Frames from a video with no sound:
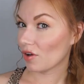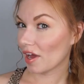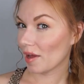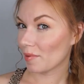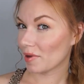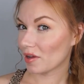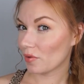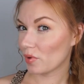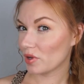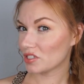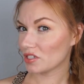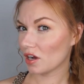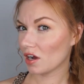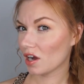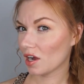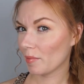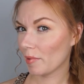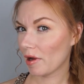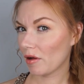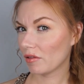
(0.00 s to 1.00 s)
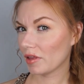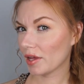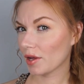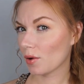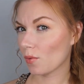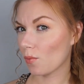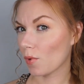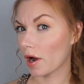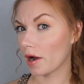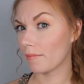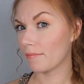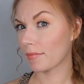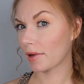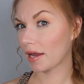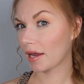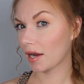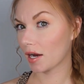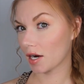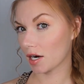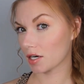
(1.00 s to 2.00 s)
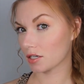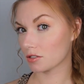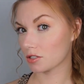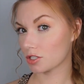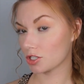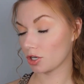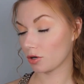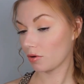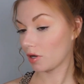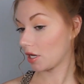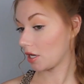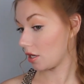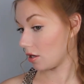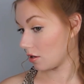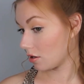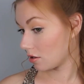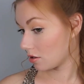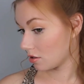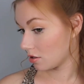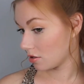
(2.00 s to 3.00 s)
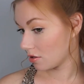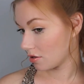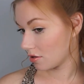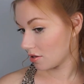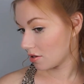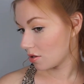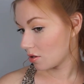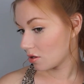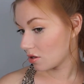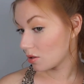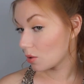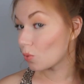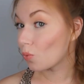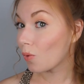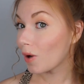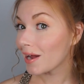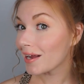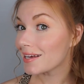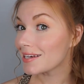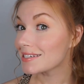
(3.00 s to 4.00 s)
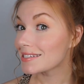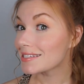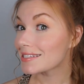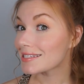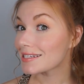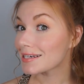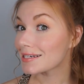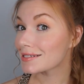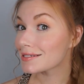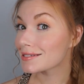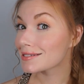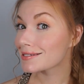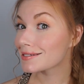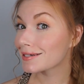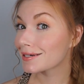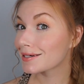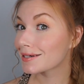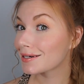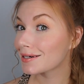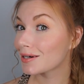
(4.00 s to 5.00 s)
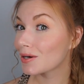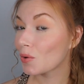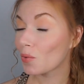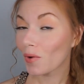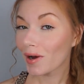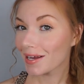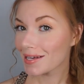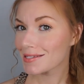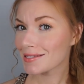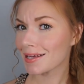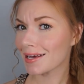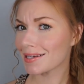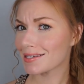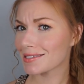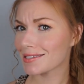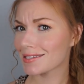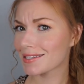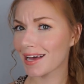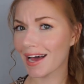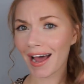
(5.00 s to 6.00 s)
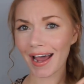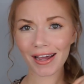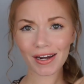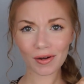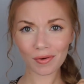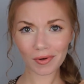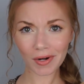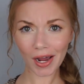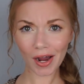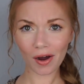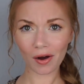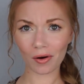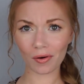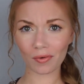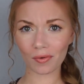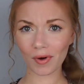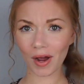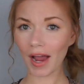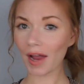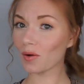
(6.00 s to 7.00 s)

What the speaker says: Okay, but can we talk about like what my hair is doing? What is this? What is this? I don't know.